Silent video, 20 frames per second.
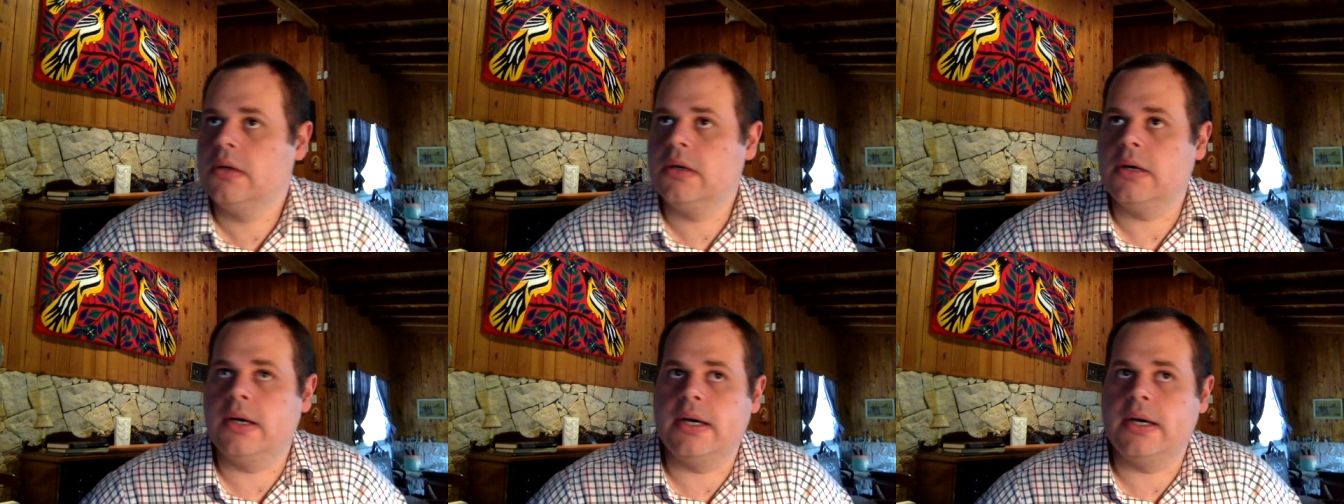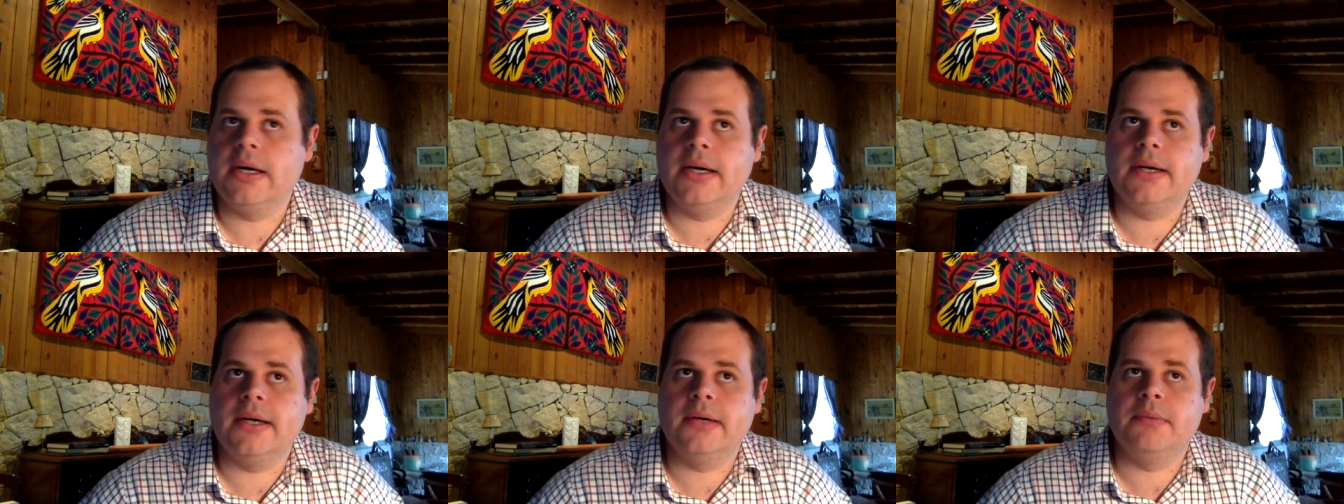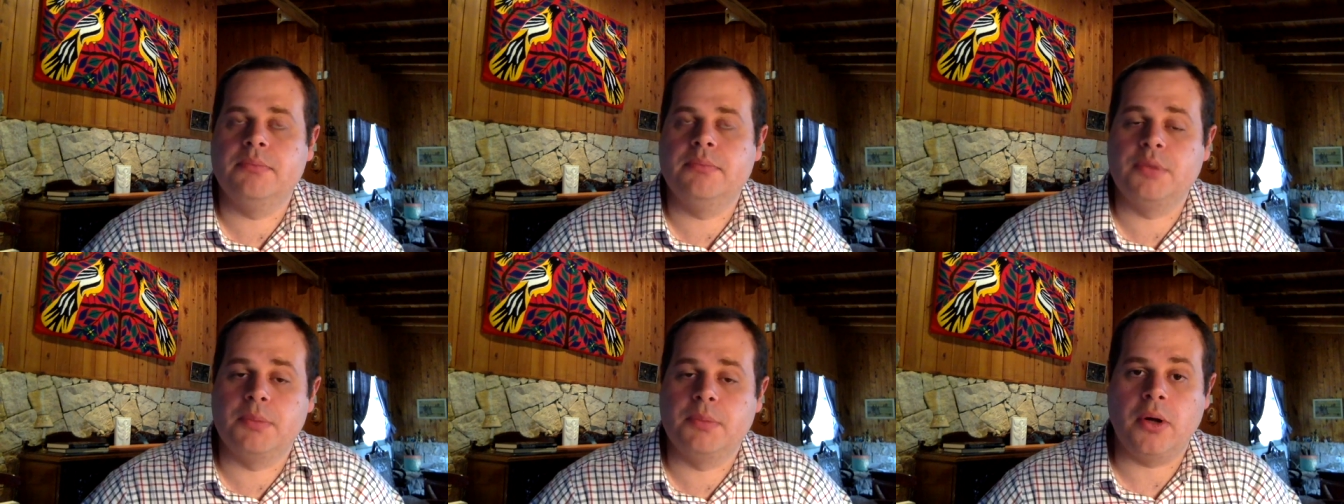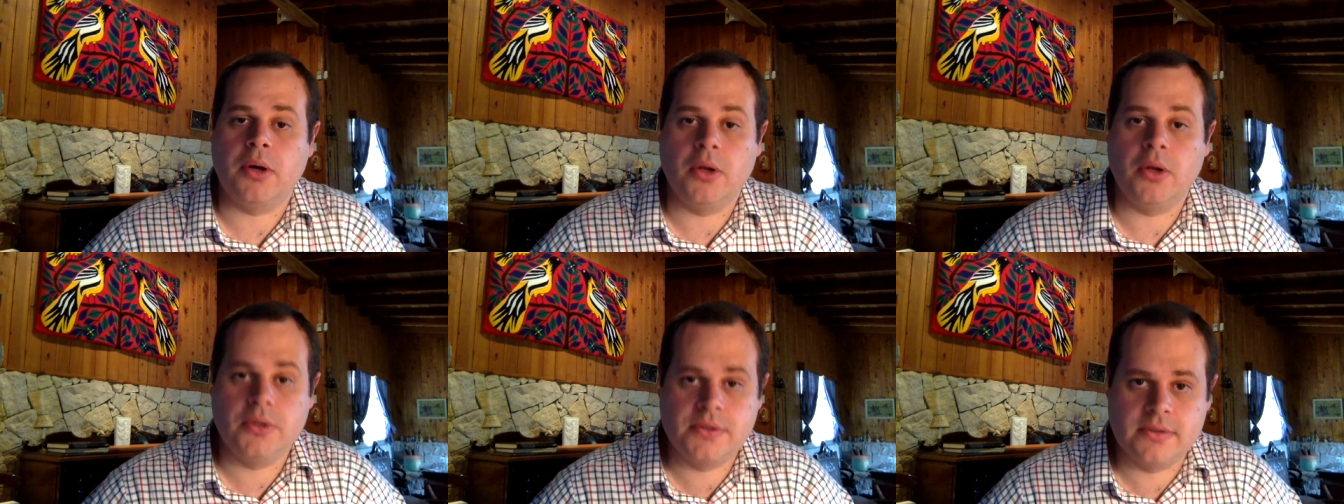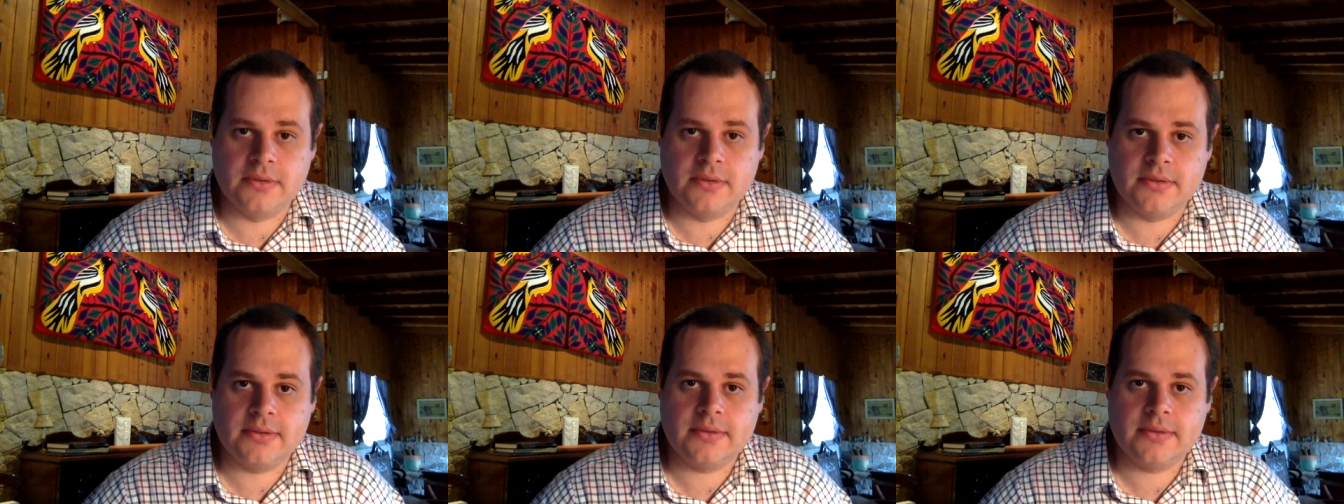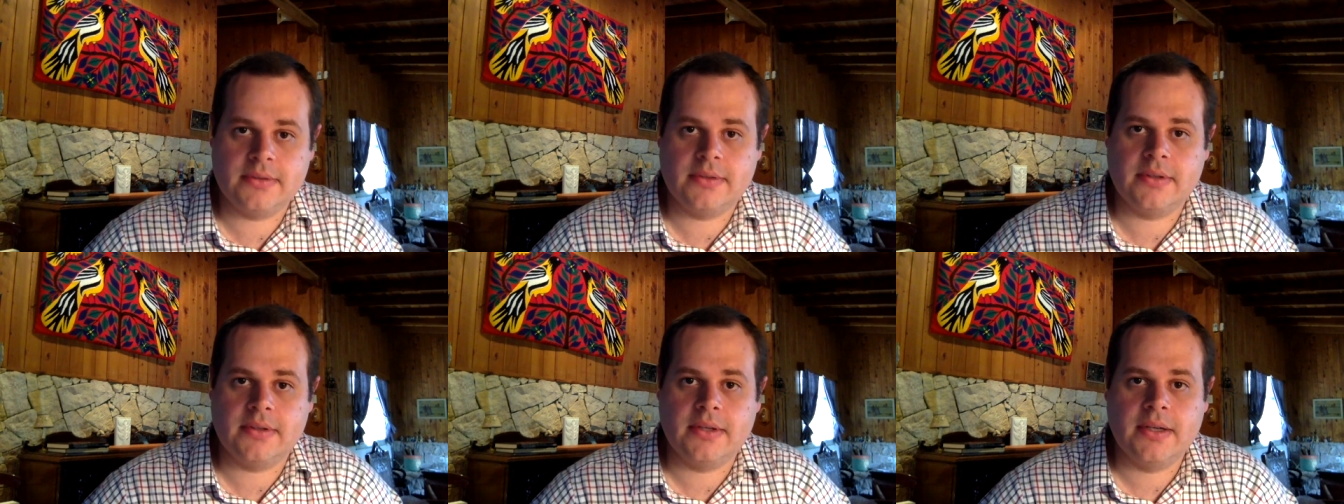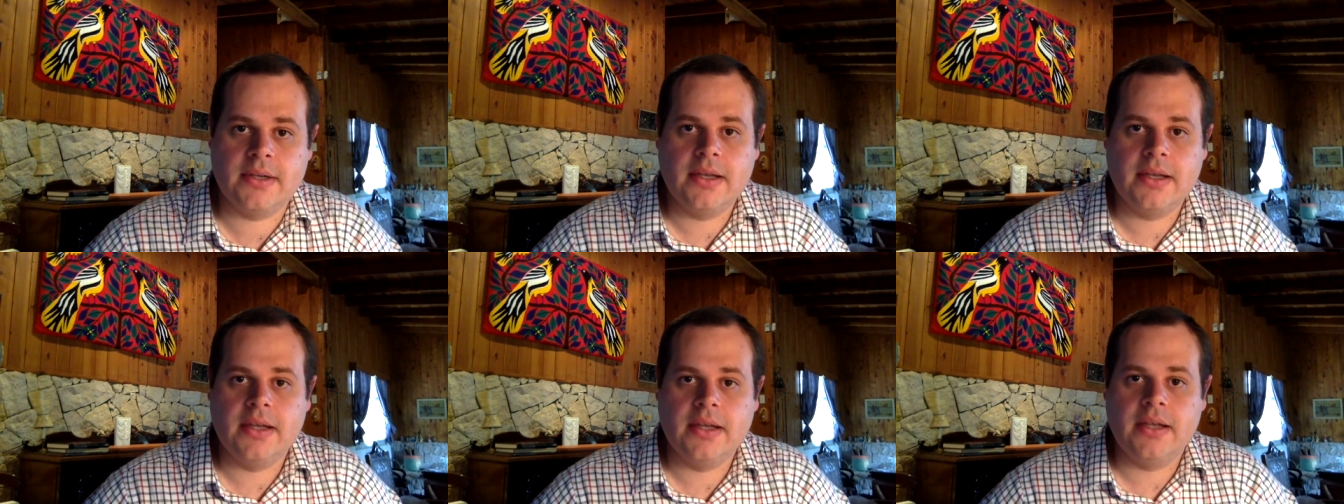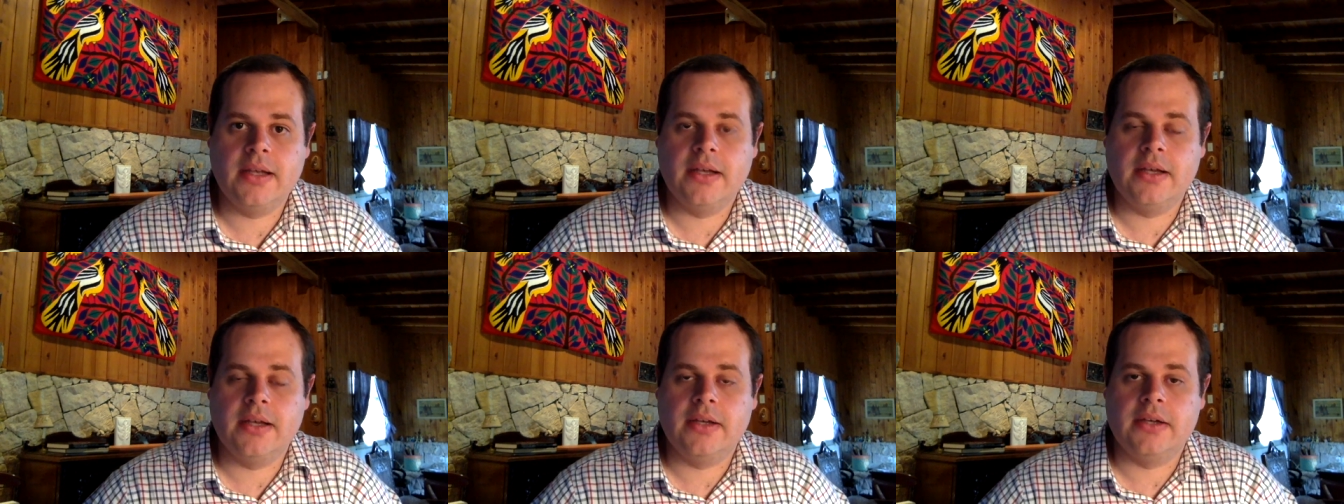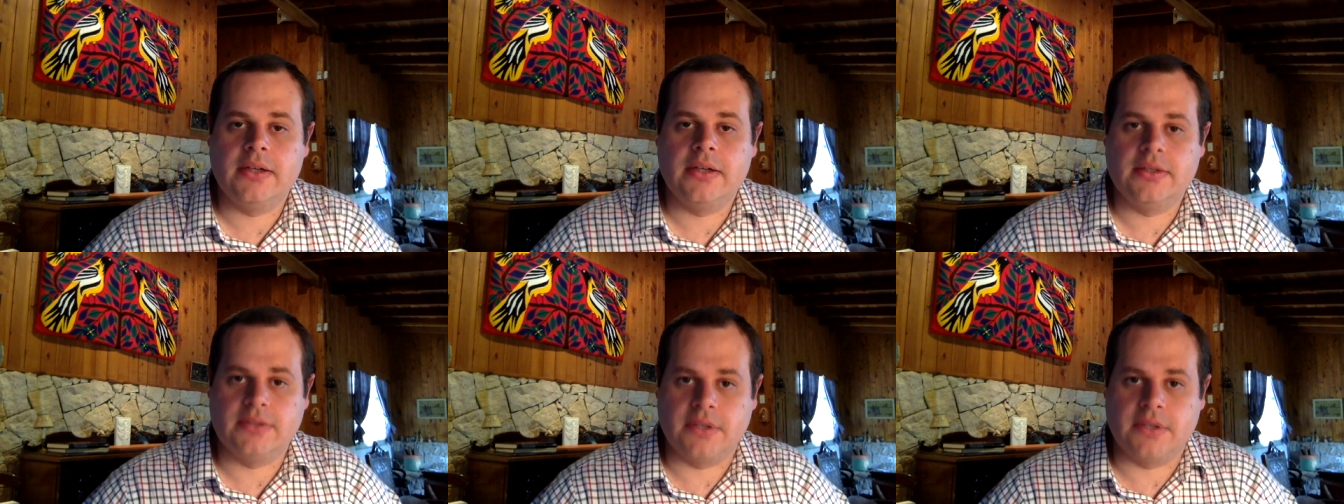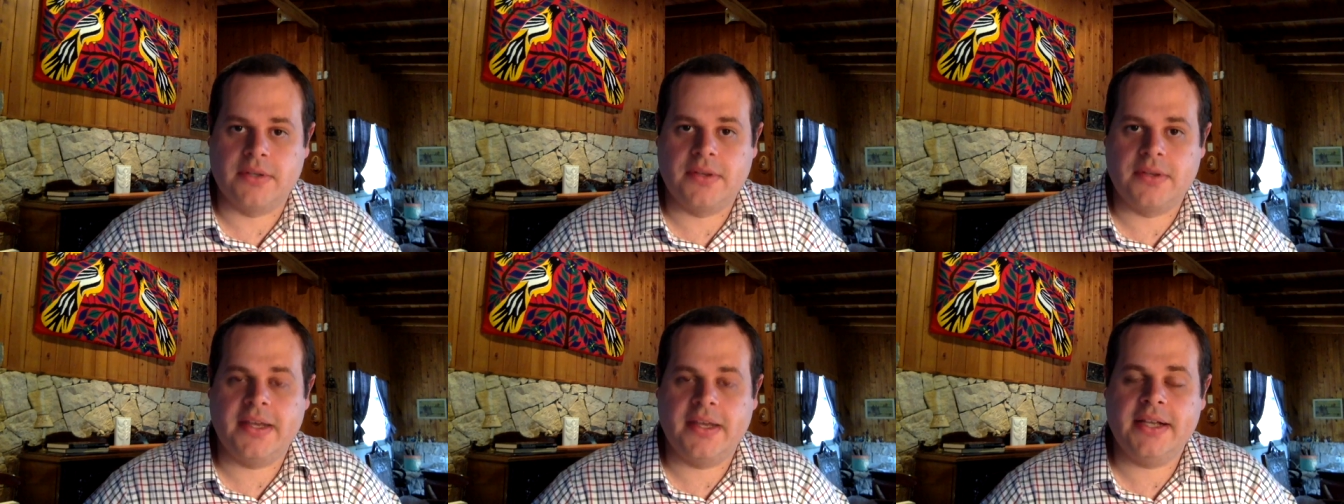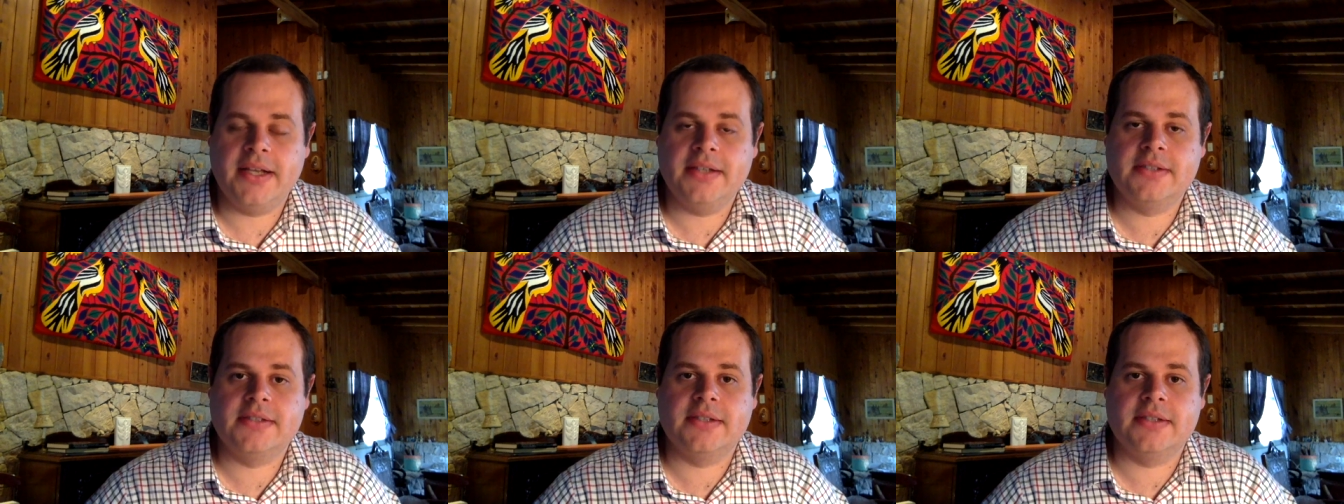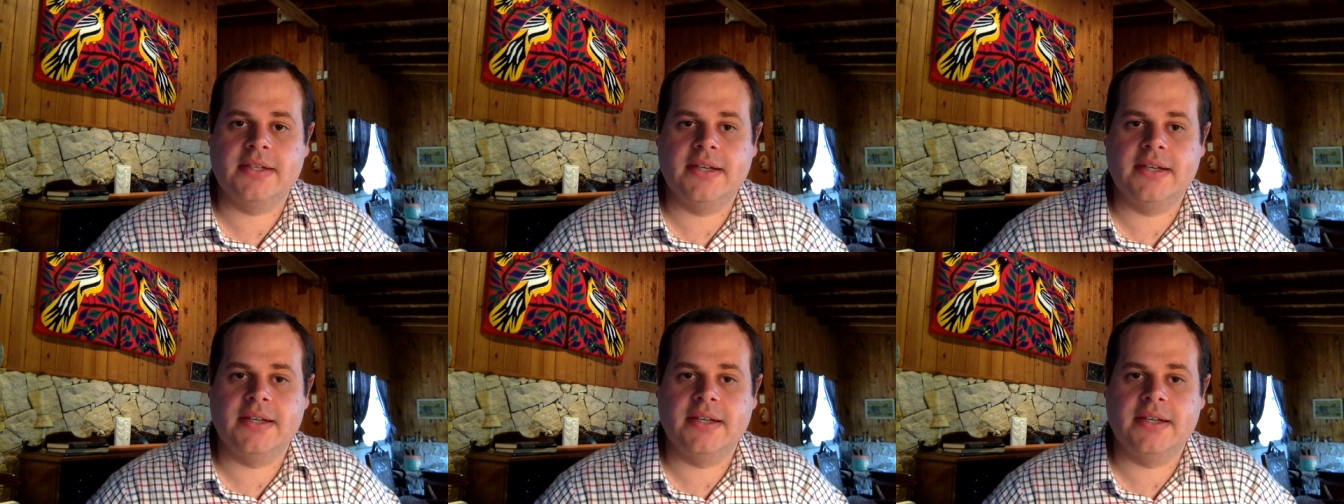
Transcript: propulsion, such things.